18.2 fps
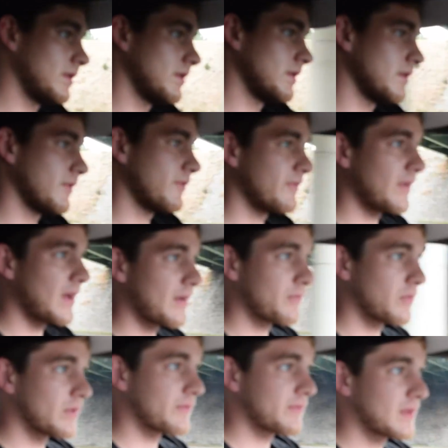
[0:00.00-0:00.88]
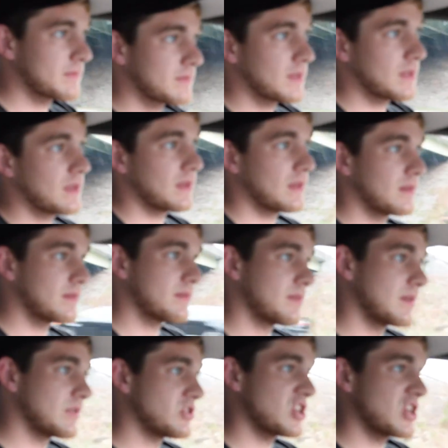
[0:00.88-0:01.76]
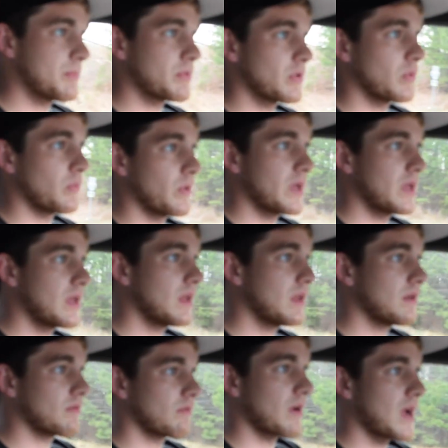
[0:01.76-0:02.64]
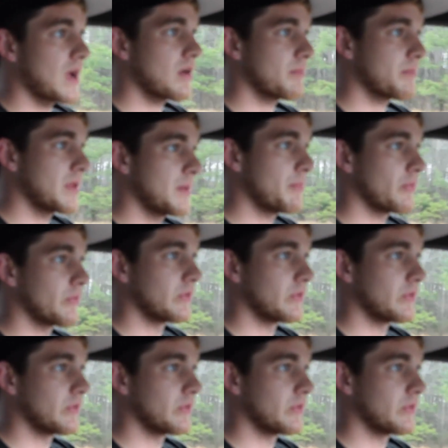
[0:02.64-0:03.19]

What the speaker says: The F-150 is the cheaper route people